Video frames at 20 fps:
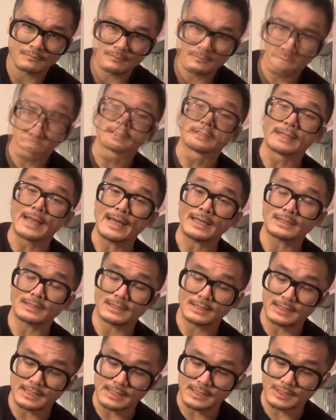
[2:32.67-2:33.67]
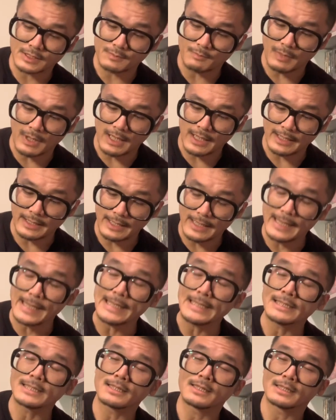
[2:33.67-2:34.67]
Next is Spine
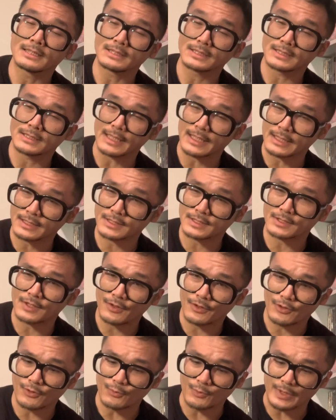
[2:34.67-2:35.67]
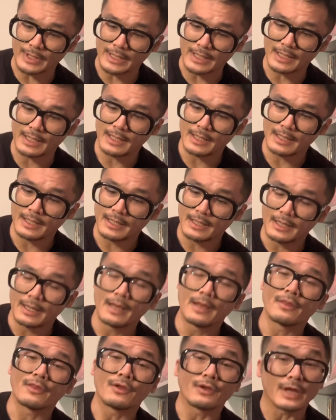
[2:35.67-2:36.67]
863.
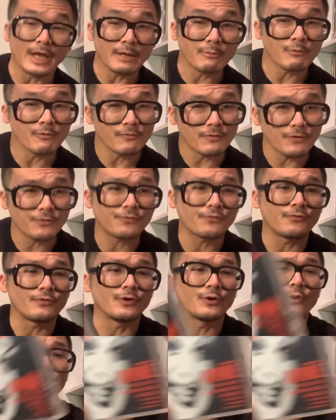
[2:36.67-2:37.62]
The name of this film